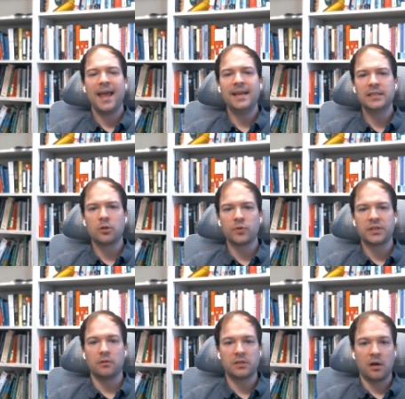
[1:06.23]
is the
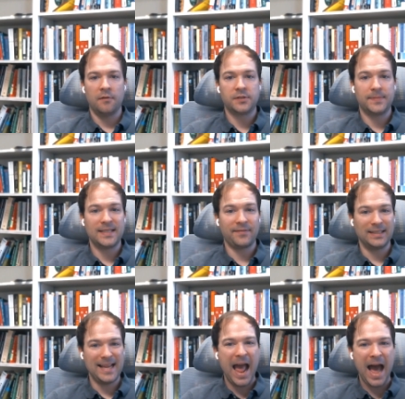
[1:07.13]
result of
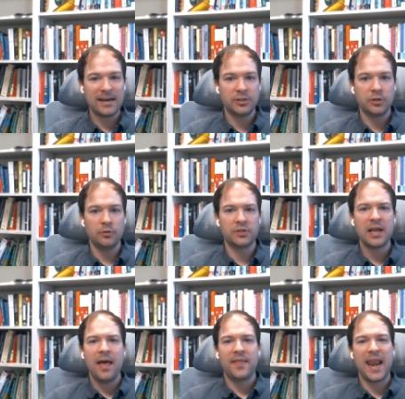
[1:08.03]
specifically attitudes
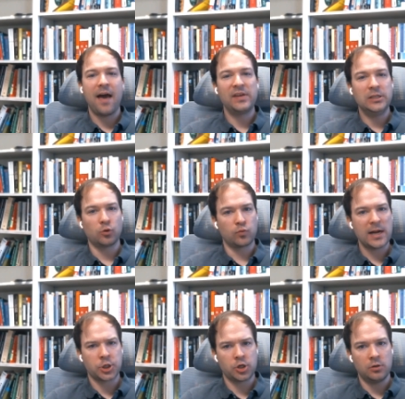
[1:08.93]
that have a
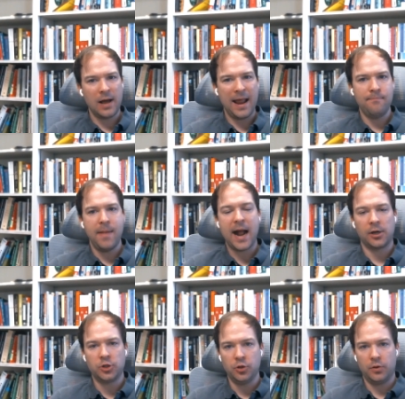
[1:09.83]
directional and
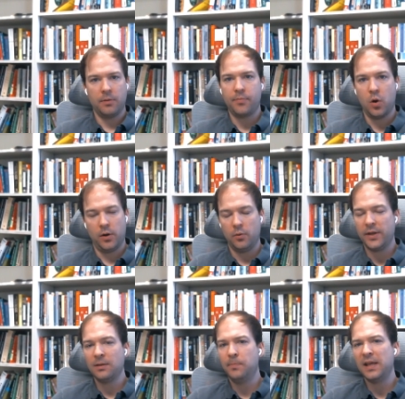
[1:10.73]
magnitude component. We
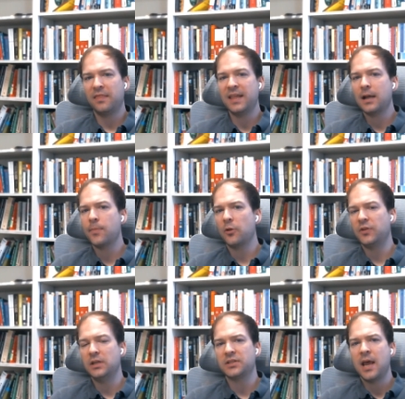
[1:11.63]
can think about
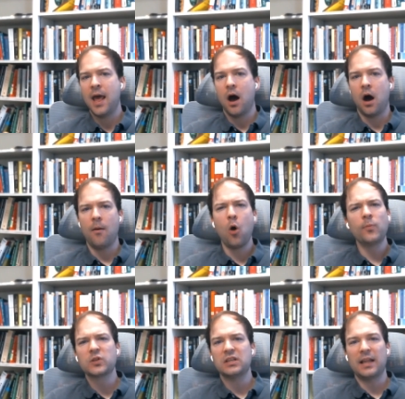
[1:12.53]
these
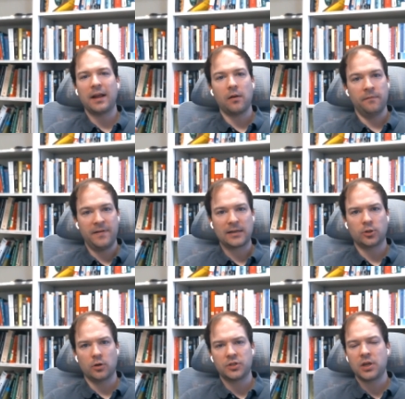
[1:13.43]
almost like
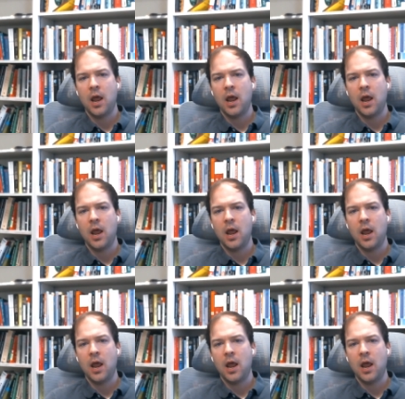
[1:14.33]
vectors,